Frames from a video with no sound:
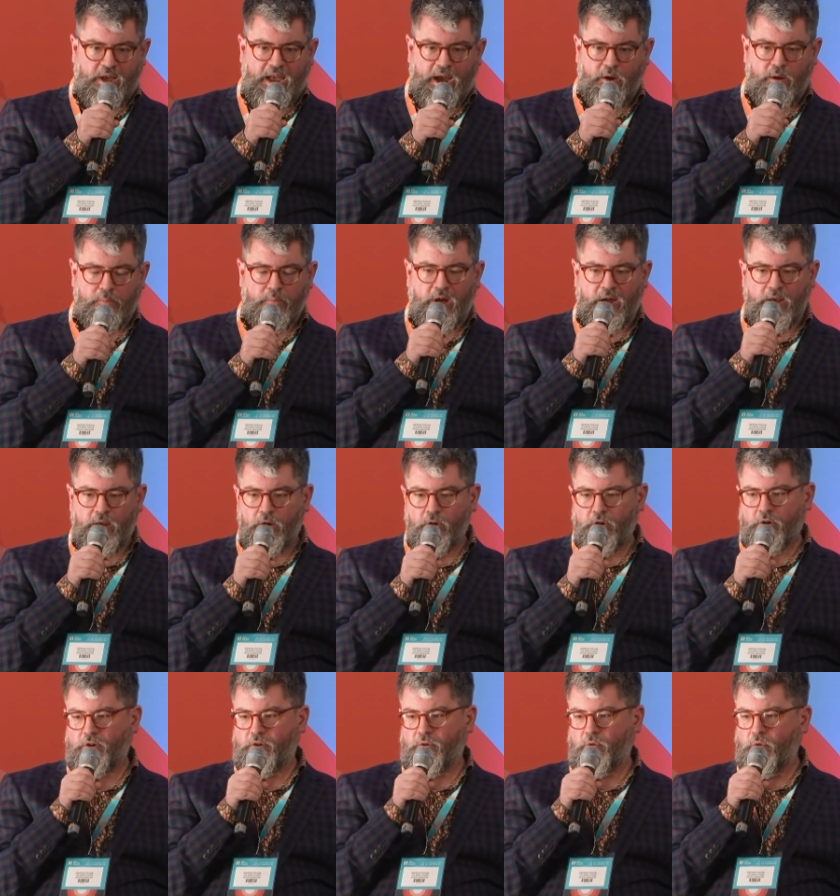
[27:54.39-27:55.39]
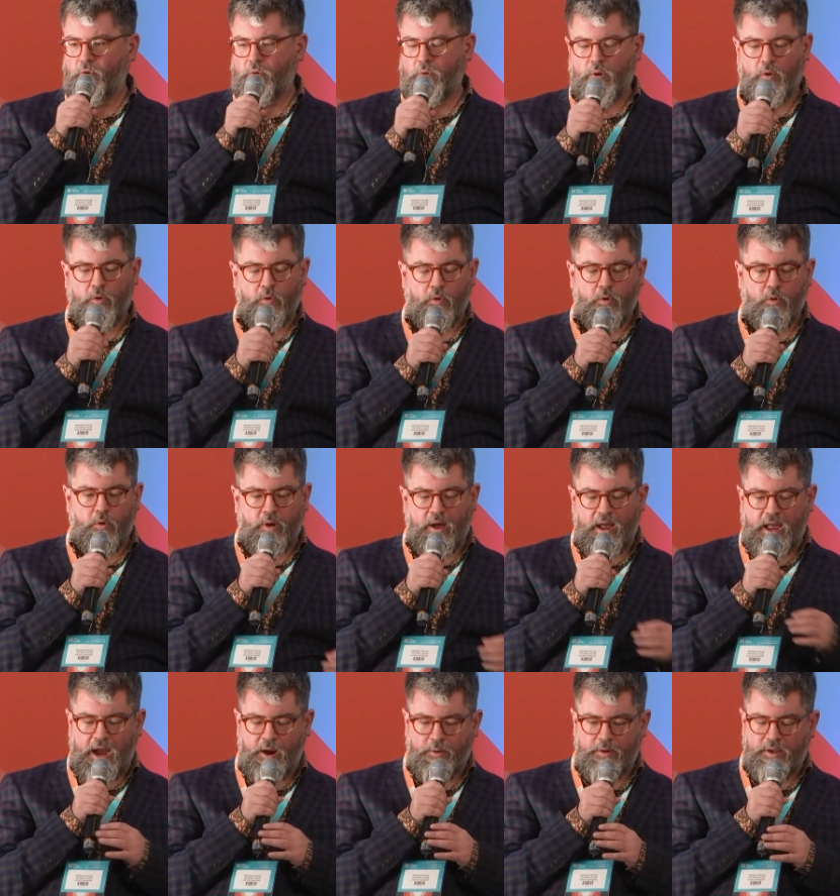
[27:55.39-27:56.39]
how it might look or or
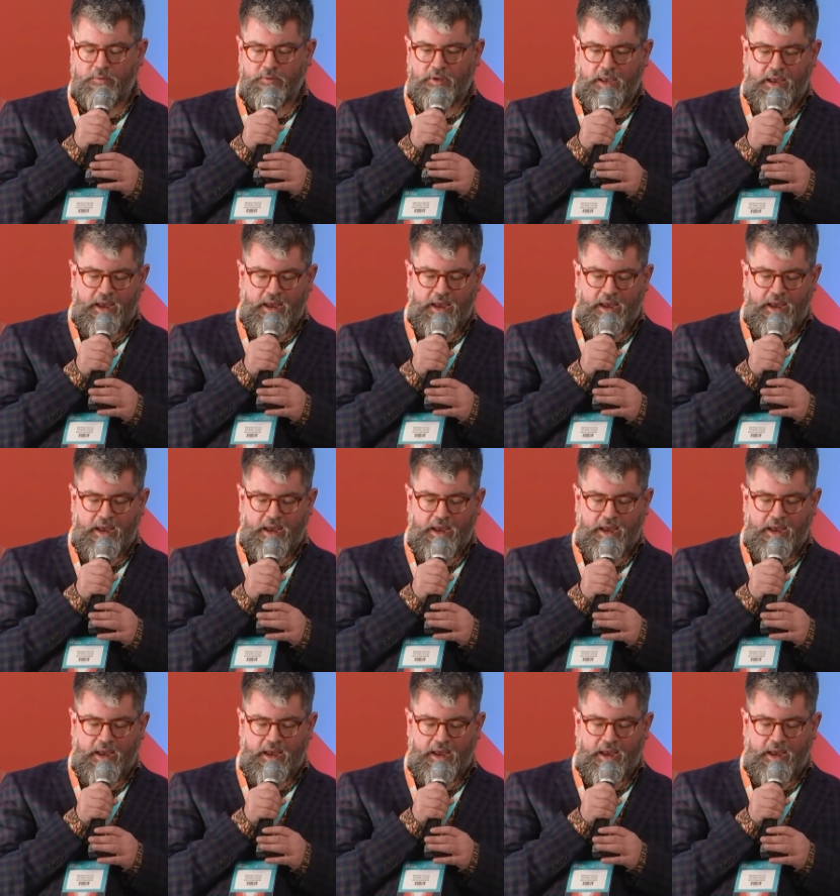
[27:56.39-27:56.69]
how it